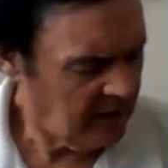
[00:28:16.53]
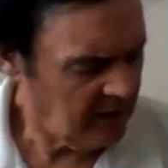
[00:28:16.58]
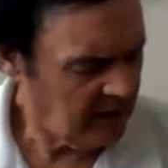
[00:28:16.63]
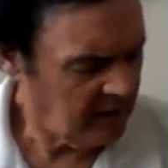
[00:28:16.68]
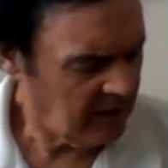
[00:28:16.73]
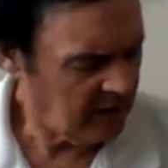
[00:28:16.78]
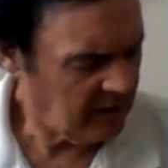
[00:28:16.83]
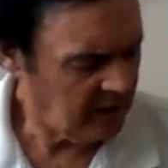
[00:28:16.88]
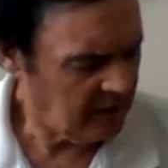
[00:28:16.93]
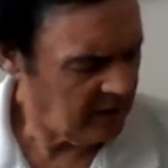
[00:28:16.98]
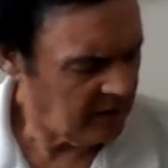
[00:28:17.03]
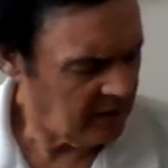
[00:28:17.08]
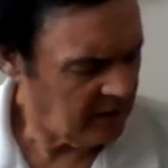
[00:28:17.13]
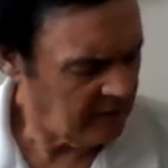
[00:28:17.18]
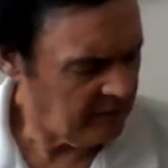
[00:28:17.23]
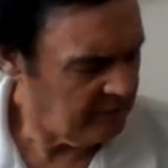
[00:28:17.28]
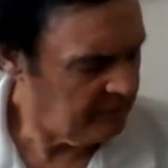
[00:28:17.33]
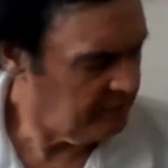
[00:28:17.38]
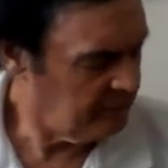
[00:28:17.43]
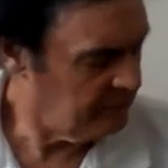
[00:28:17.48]

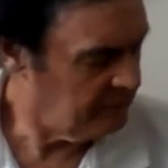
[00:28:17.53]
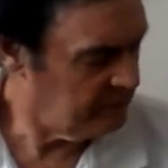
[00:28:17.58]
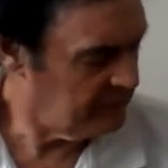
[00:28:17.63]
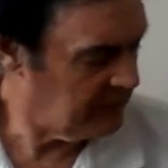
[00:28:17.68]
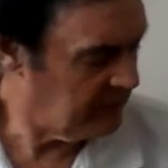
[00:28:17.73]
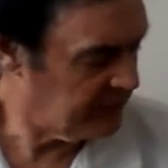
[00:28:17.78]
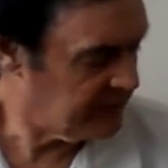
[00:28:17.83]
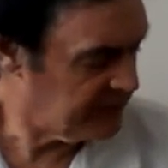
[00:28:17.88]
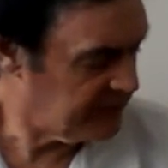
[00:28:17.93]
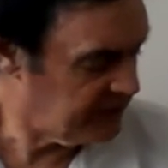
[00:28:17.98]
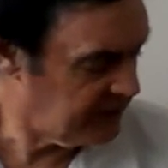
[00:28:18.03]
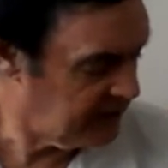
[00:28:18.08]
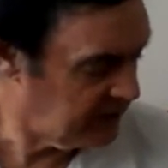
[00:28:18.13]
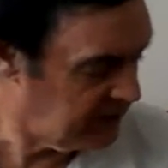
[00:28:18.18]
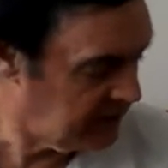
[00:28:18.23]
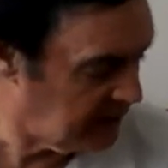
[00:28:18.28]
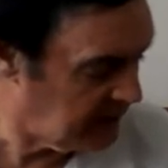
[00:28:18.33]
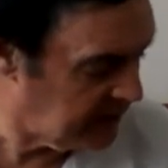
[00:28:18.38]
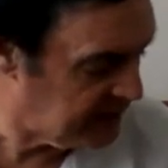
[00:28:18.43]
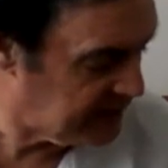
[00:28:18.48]
Um, let's see,
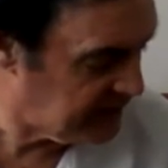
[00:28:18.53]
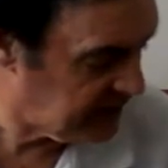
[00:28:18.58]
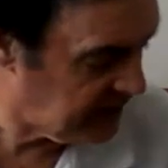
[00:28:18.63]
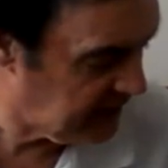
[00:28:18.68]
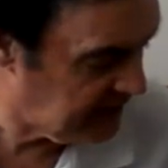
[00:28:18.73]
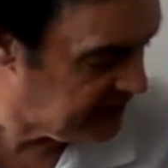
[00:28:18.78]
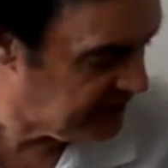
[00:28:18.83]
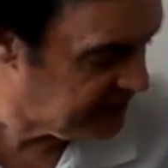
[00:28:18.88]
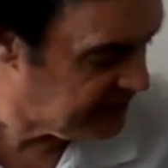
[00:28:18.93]
I said